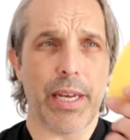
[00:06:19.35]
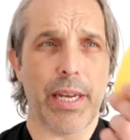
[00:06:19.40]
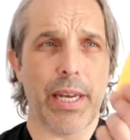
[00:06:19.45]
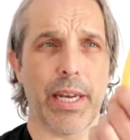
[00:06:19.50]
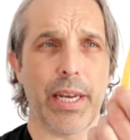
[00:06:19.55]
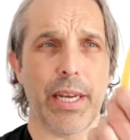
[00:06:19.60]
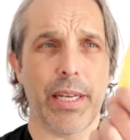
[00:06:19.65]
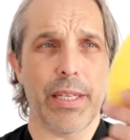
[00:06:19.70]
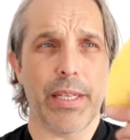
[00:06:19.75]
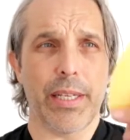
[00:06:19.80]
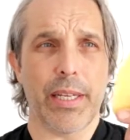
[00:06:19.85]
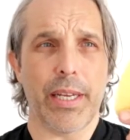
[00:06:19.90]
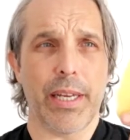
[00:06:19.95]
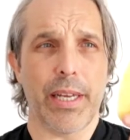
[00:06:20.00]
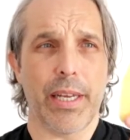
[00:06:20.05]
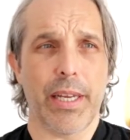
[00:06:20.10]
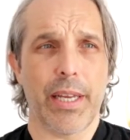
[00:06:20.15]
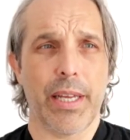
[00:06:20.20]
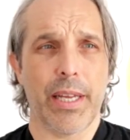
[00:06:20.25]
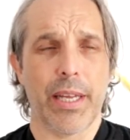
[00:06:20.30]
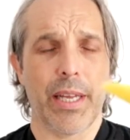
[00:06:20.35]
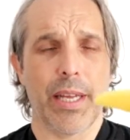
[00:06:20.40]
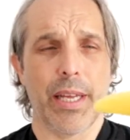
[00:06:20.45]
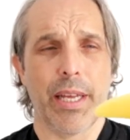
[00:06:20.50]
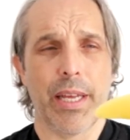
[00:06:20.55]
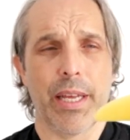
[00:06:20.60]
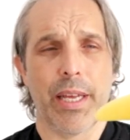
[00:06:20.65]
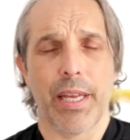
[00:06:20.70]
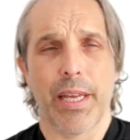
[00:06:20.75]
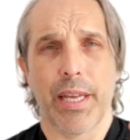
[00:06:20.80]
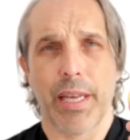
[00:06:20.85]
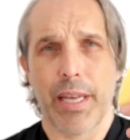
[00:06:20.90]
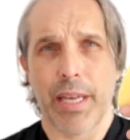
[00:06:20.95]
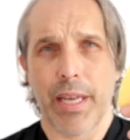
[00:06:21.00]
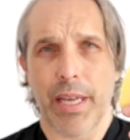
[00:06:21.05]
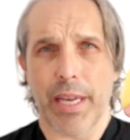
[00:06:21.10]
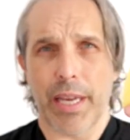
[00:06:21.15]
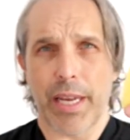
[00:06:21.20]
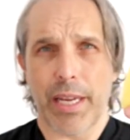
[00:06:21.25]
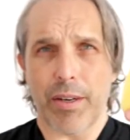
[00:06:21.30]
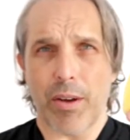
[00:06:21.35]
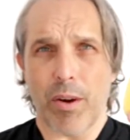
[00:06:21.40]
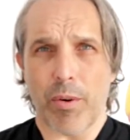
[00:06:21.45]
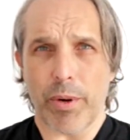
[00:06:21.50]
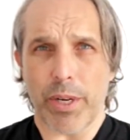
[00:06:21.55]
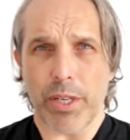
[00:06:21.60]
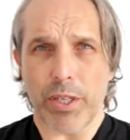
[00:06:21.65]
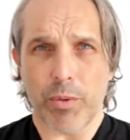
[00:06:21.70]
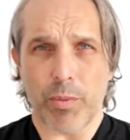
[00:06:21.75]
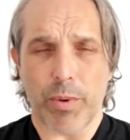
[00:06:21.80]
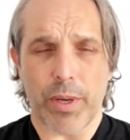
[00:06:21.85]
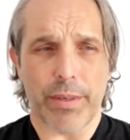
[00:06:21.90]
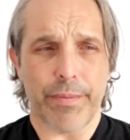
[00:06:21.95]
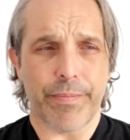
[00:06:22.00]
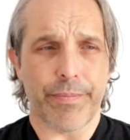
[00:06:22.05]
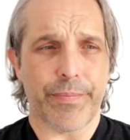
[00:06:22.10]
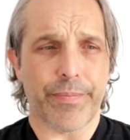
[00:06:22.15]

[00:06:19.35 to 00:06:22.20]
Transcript: and an orange one.